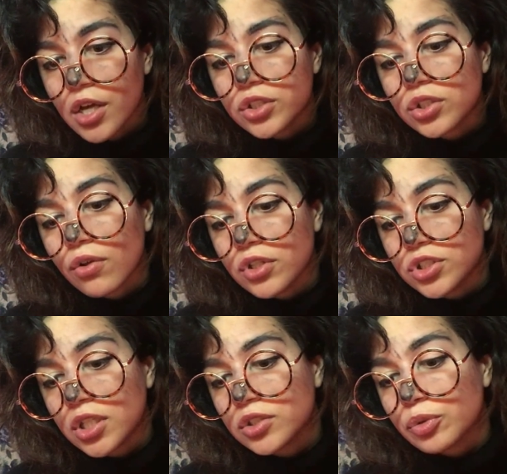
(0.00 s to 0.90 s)
so the
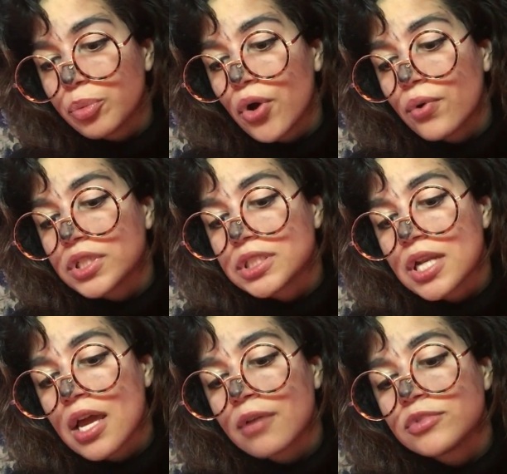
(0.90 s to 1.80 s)
gentle poet's
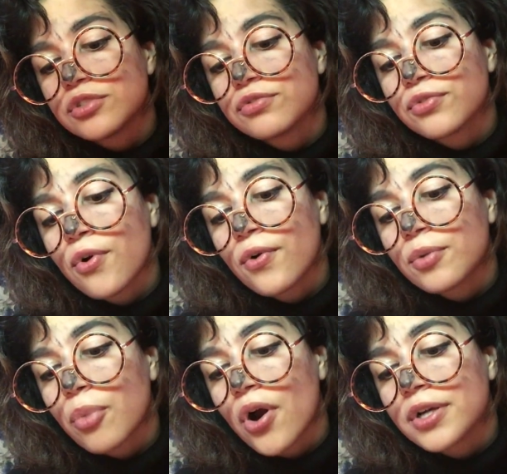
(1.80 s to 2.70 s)
name to
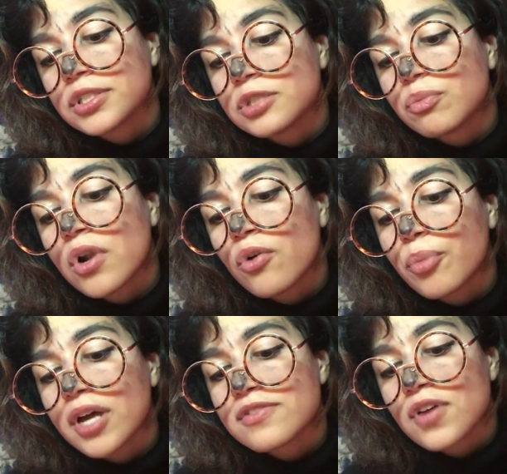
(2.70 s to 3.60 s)
foreign parts is blown
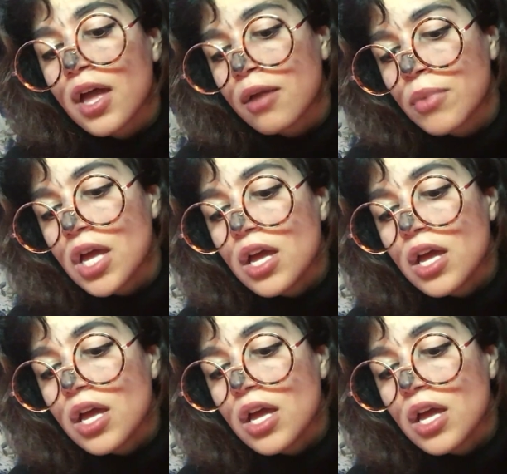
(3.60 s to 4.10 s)
by fame.